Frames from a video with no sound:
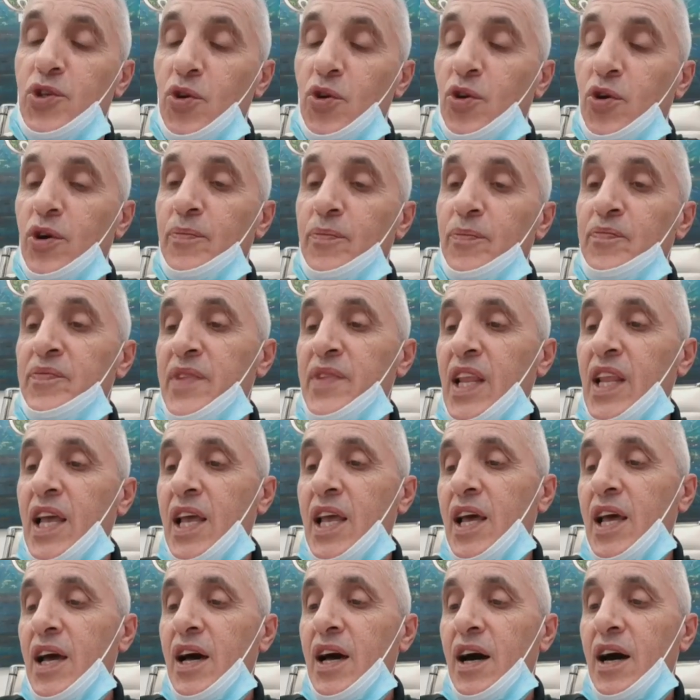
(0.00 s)
So
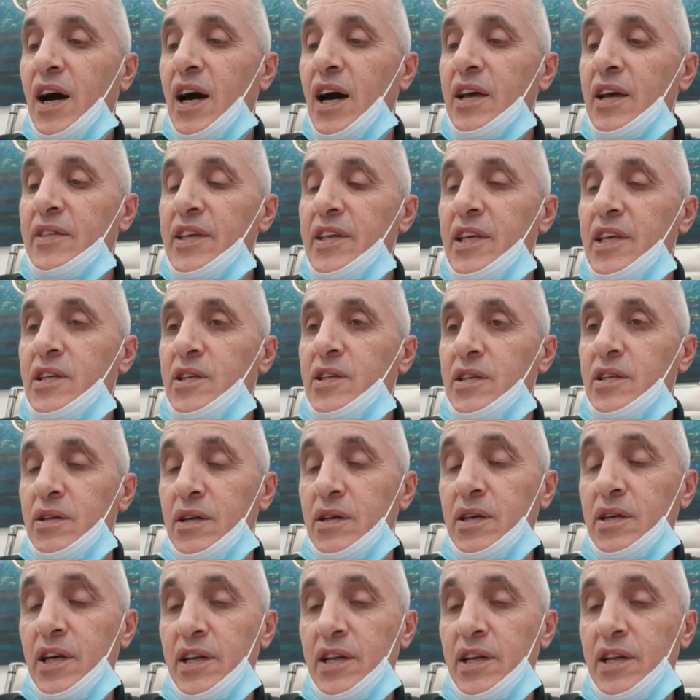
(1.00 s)
I think